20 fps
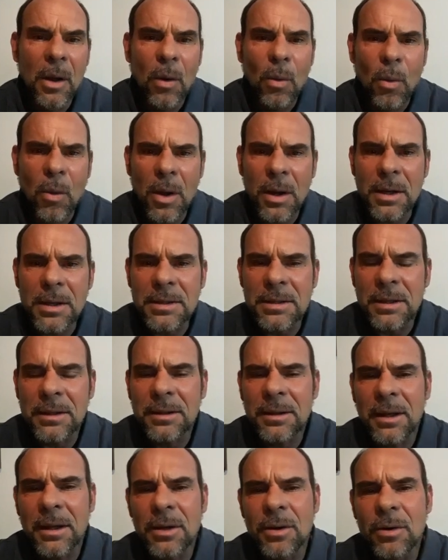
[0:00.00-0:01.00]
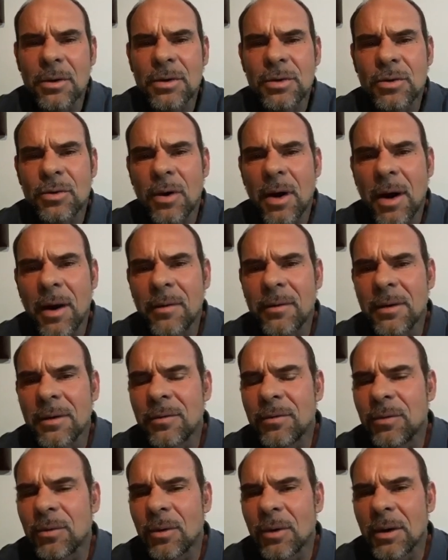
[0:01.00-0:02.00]
what is it that you're striving
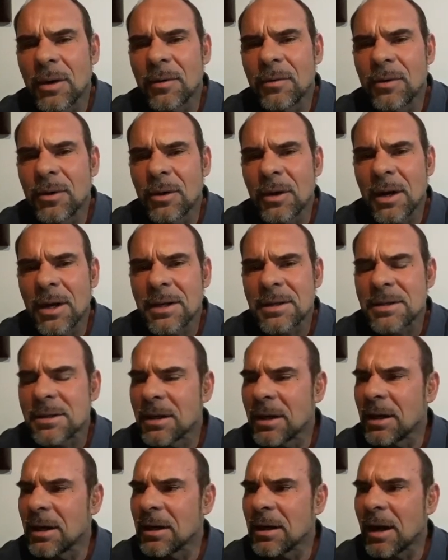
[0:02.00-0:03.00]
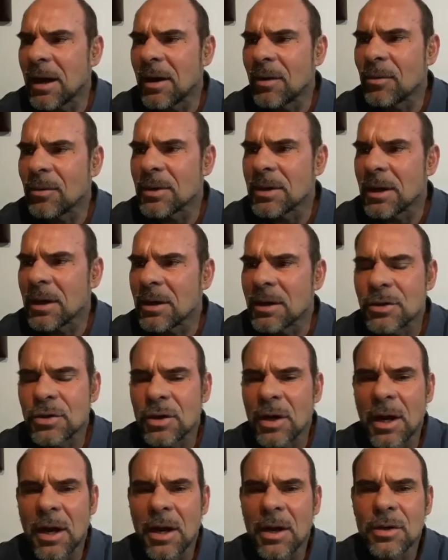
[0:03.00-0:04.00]
for if you're not seeing a
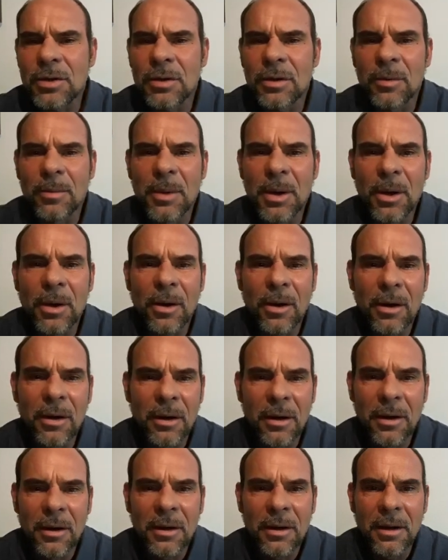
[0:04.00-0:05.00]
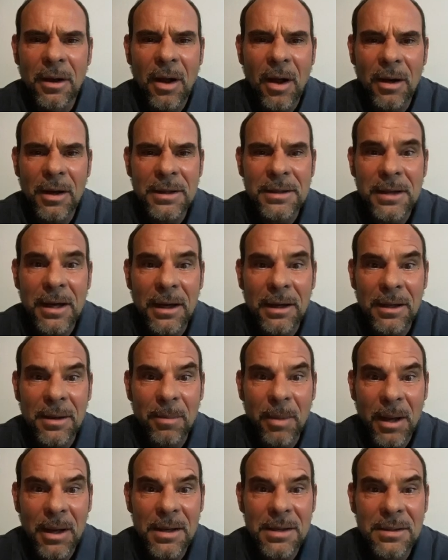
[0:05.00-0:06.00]
change in the mirror on a daily
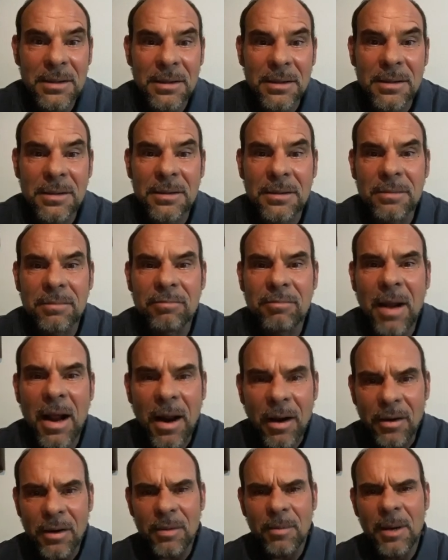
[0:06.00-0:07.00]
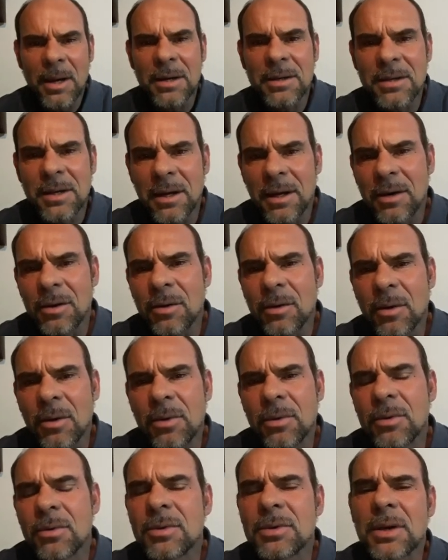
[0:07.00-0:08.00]
basis? How do you maintain your
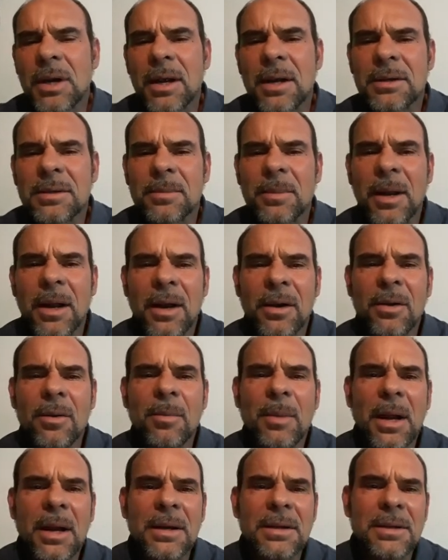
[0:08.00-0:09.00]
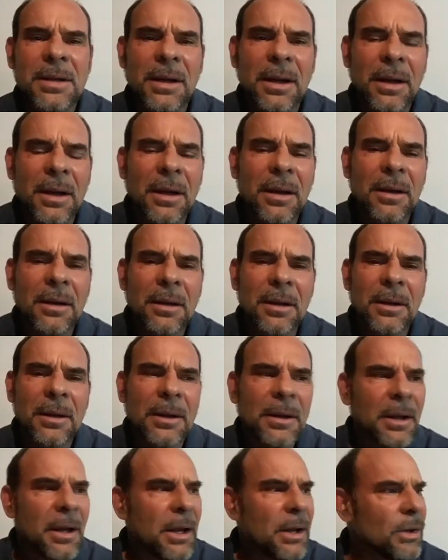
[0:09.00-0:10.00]
enthusiasm? How do you maintain
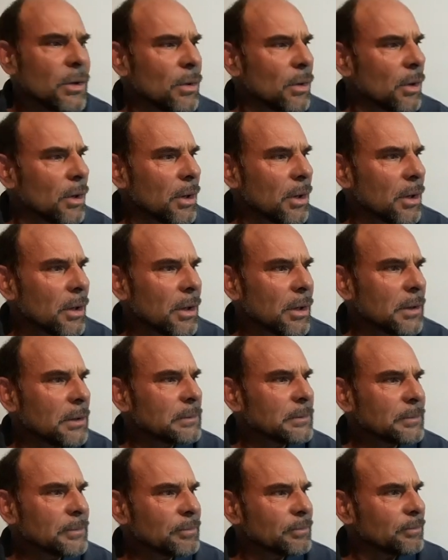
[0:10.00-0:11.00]
your